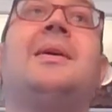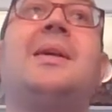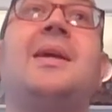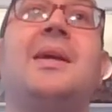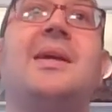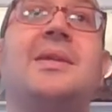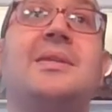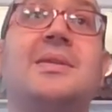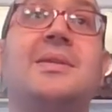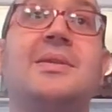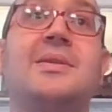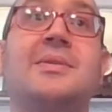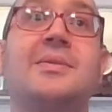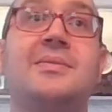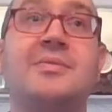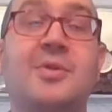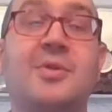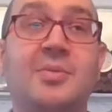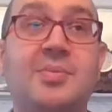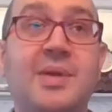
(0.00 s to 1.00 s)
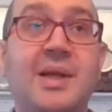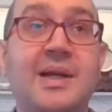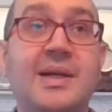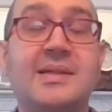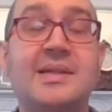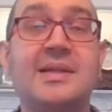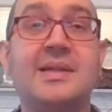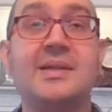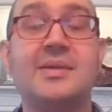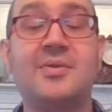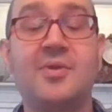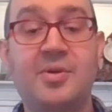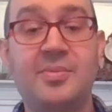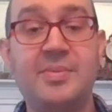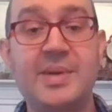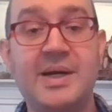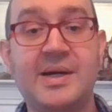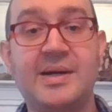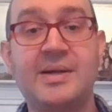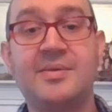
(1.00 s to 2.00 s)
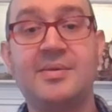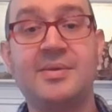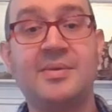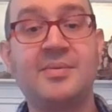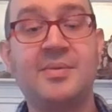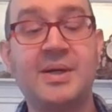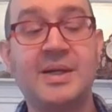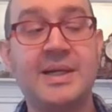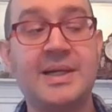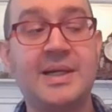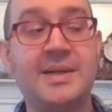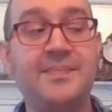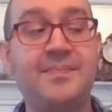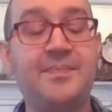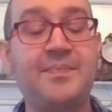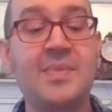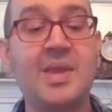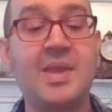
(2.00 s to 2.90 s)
getting to role play as a coal baron or whatnot.